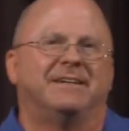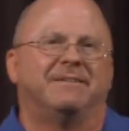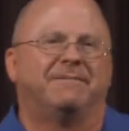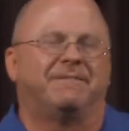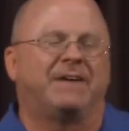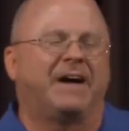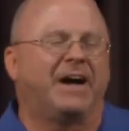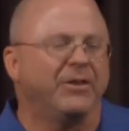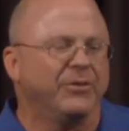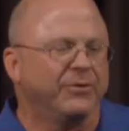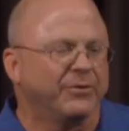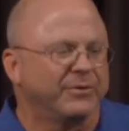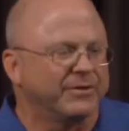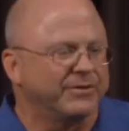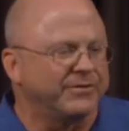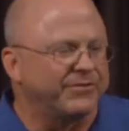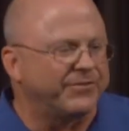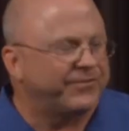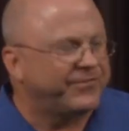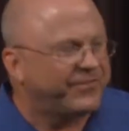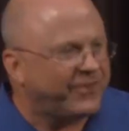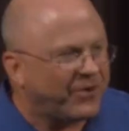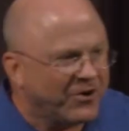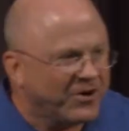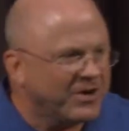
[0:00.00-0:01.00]
Father is
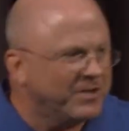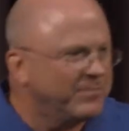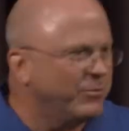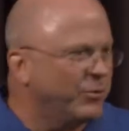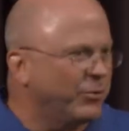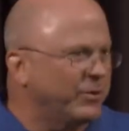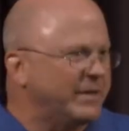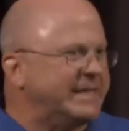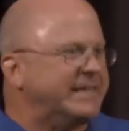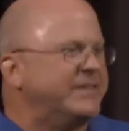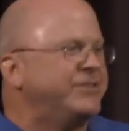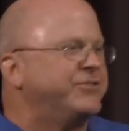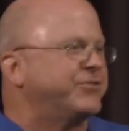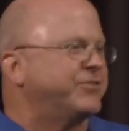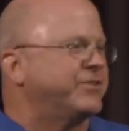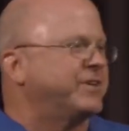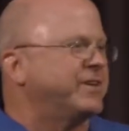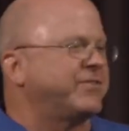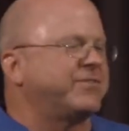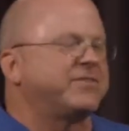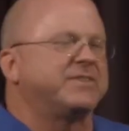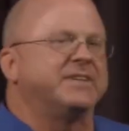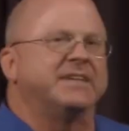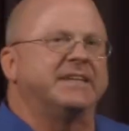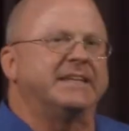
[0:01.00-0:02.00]
far more
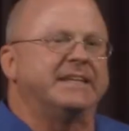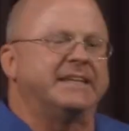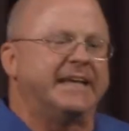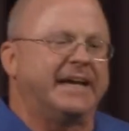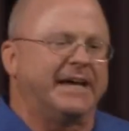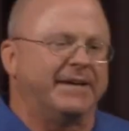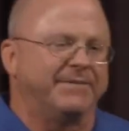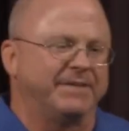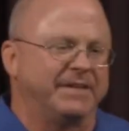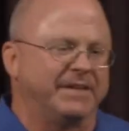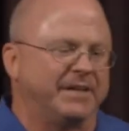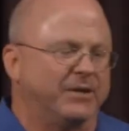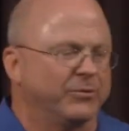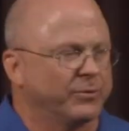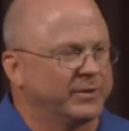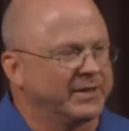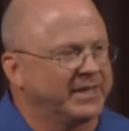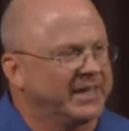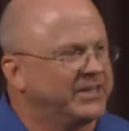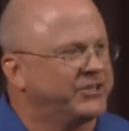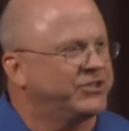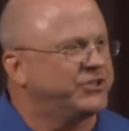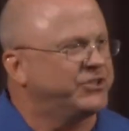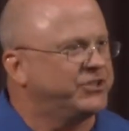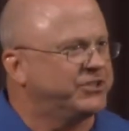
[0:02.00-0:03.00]
interested in having a
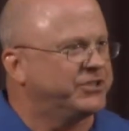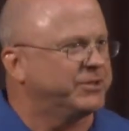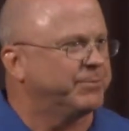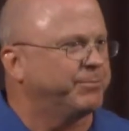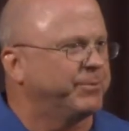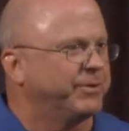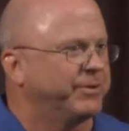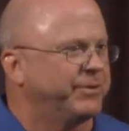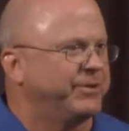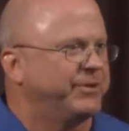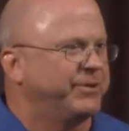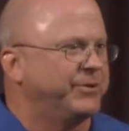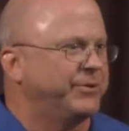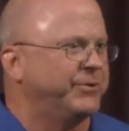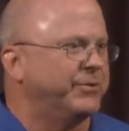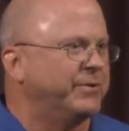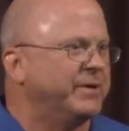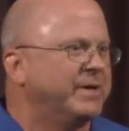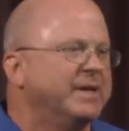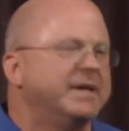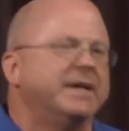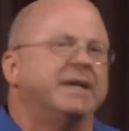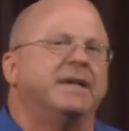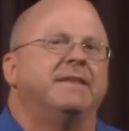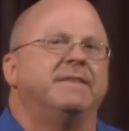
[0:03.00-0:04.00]
relationship with you